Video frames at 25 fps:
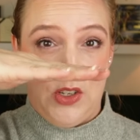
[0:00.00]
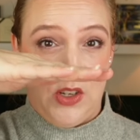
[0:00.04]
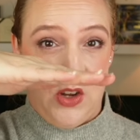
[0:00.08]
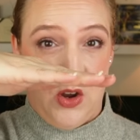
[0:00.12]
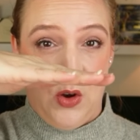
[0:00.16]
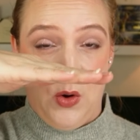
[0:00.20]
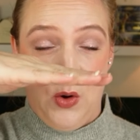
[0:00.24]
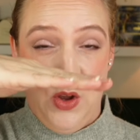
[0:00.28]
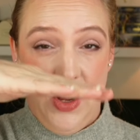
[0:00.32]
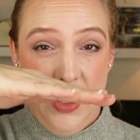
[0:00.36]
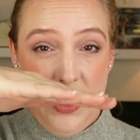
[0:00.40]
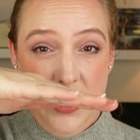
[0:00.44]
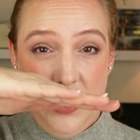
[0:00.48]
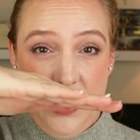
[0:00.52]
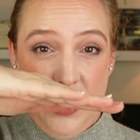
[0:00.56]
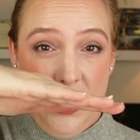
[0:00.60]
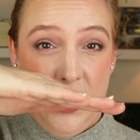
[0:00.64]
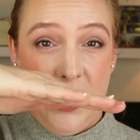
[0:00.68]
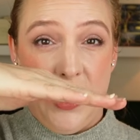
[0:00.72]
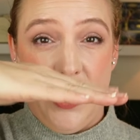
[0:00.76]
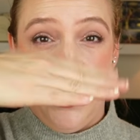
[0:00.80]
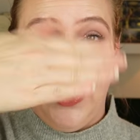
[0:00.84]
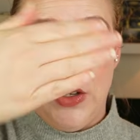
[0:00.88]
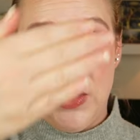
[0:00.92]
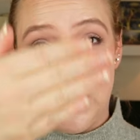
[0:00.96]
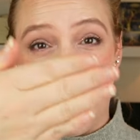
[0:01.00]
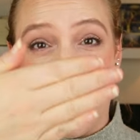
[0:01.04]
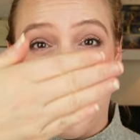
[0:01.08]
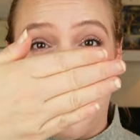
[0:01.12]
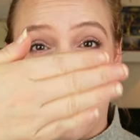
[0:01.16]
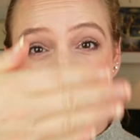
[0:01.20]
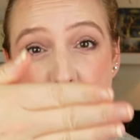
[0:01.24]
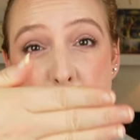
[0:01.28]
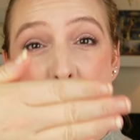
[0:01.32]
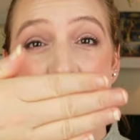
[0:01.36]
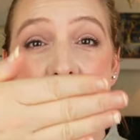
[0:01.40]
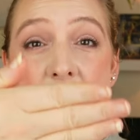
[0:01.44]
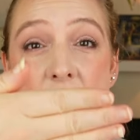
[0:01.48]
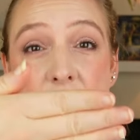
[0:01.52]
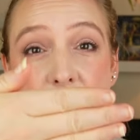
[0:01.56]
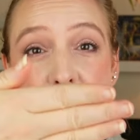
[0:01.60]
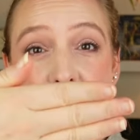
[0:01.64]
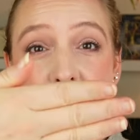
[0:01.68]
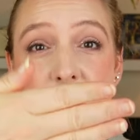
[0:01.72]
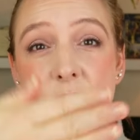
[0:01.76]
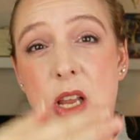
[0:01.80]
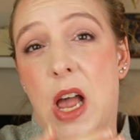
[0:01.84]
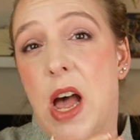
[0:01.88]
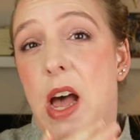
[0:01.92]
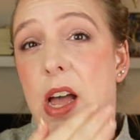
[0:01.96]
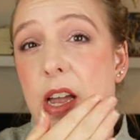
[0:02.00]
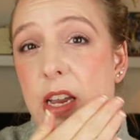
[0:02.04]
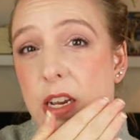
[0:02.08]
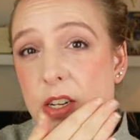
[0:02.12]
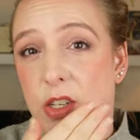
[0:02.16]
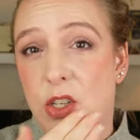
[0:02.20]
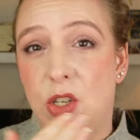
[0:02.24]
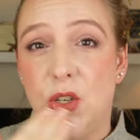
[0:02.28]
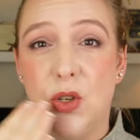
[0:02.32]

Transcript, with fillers: So you can use like the paddle side